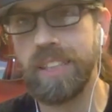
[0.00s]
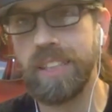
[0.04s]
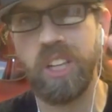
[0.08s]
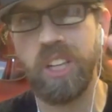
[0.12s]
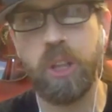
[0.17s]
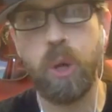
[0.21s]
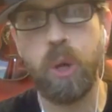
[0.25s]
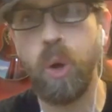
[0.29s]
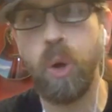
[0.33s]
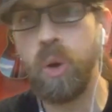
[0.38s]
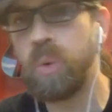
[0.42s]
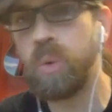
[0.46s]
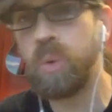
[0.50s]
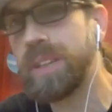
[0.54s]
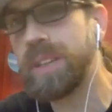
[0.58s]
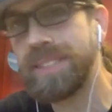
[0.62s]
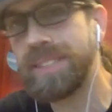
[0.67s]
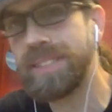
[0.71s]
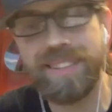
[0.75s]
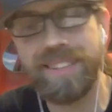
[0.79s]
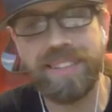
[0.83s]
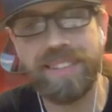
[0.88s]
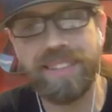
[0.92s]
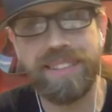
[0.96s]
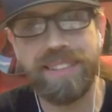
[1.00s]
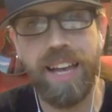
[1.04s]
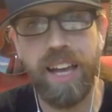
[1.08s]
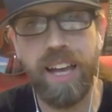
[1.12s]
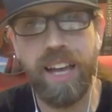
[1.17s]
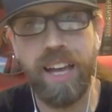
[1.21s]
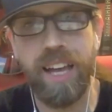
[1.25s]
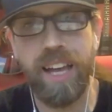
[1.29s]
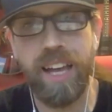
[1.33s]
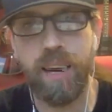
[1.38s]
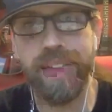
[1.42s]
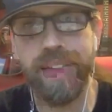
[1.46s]
you know the whole rest of the
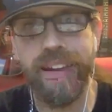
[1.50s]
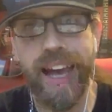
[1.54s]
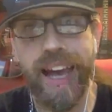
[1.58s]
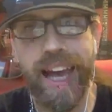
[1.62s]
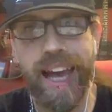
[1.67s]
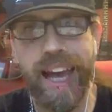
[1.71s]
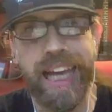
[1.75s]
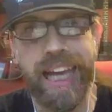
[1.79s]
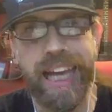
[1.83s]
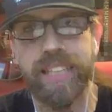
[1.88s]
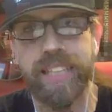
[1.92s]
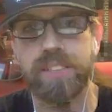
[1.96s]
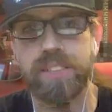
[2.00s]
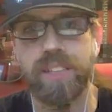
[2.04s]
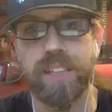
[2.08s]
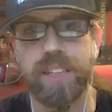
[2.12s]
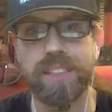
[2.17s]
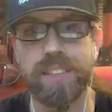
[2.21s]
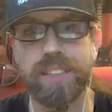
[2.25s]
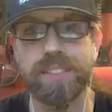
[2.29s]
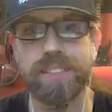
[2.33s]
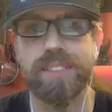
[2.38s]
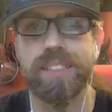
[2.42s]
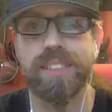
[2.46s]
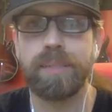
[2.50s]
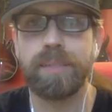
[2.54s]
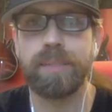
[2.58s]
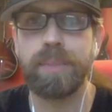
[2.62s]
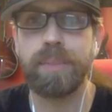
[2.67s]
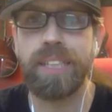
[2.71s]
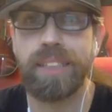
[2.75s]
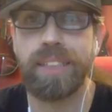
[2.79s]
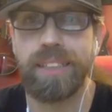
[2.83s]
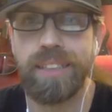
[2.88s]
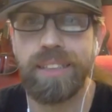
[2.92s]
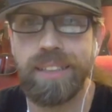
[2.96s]
time that we've hmm. had dogs i
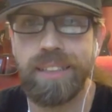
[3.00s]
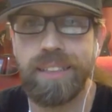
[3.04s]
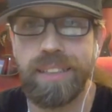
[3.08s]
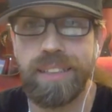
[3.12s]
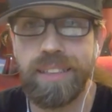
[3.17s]
mean